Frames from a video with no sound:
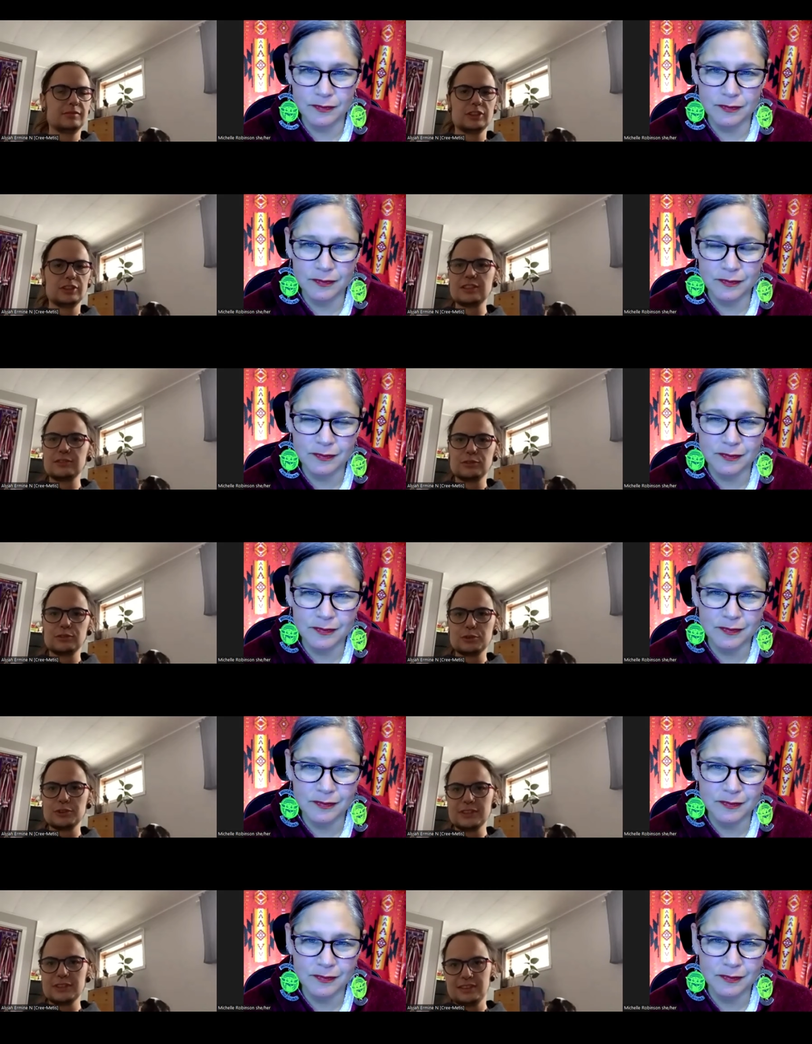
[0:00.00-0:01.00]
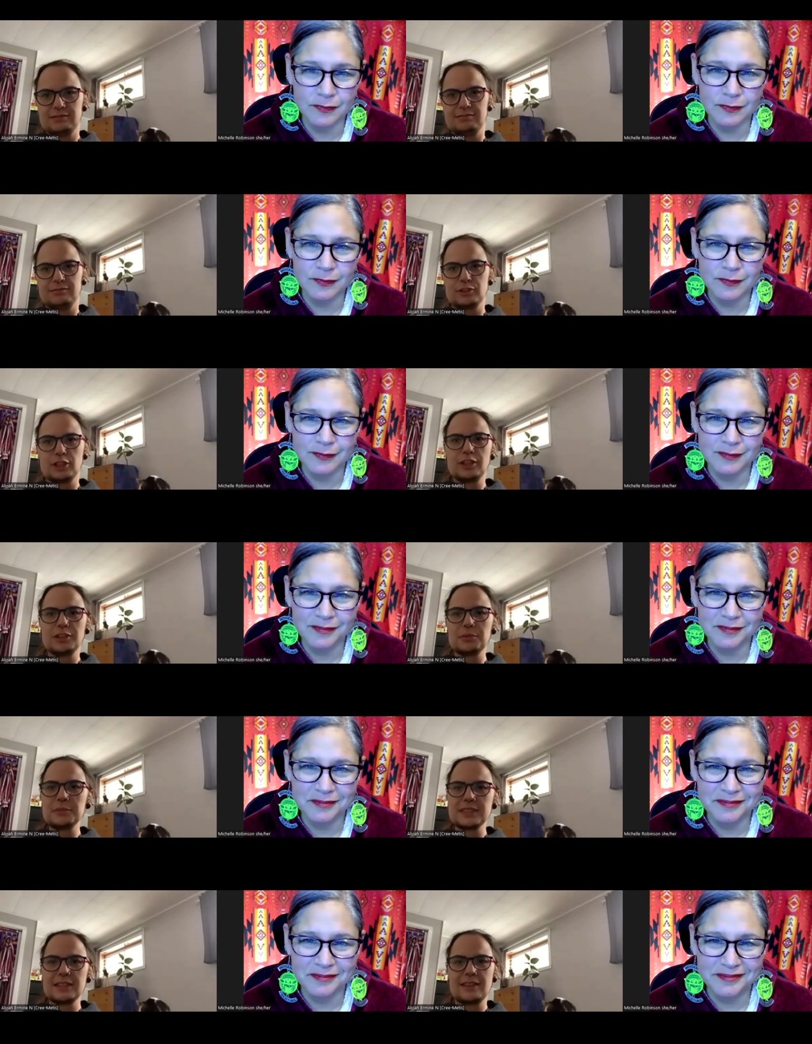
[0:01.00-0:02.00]
Speaker 1: there's lots of rules and
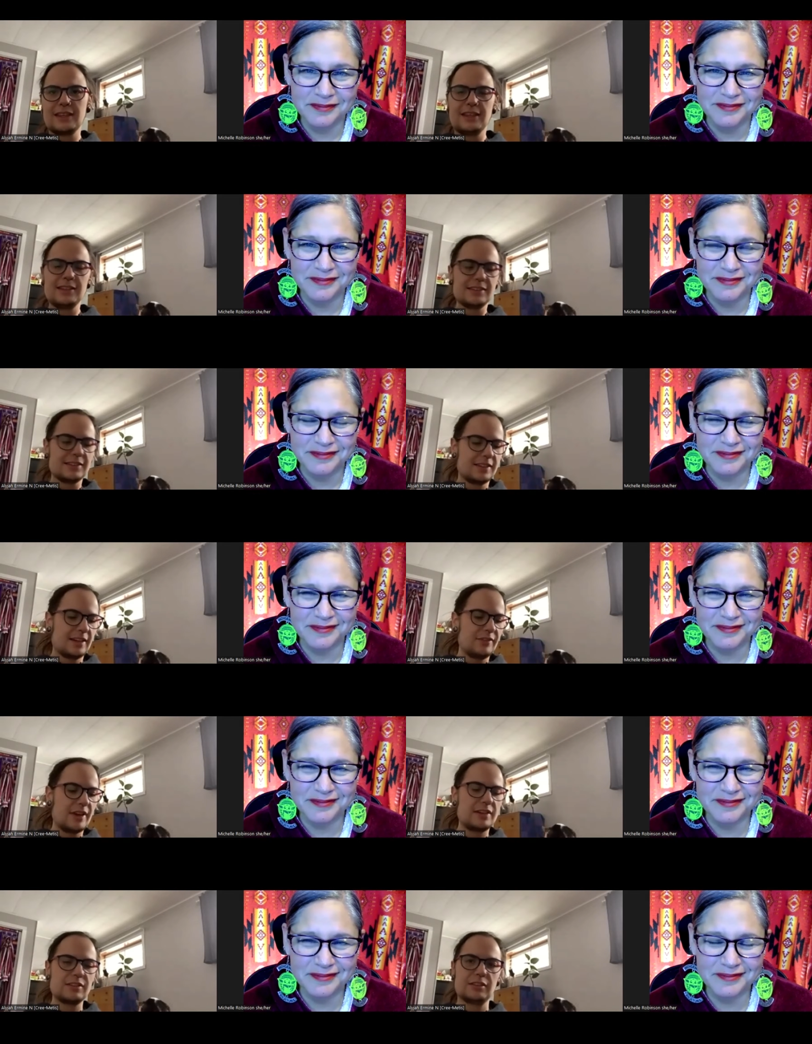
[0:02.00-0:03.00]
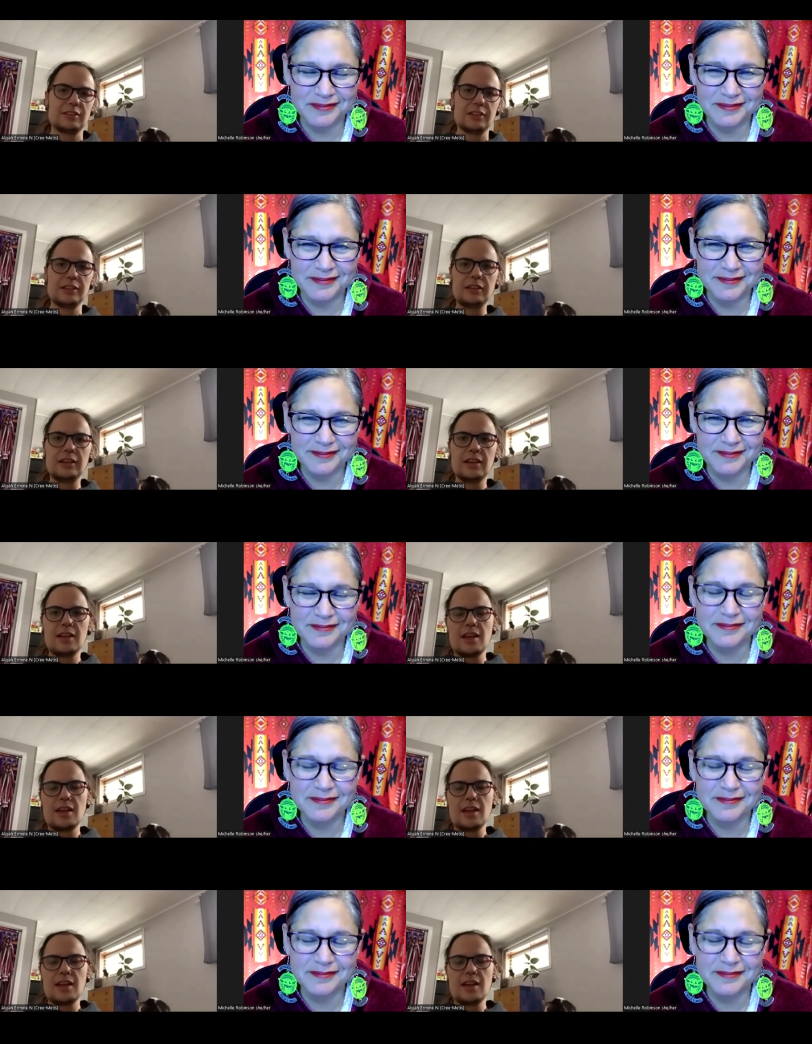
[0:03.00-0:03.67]
terms and things that I've had to learn.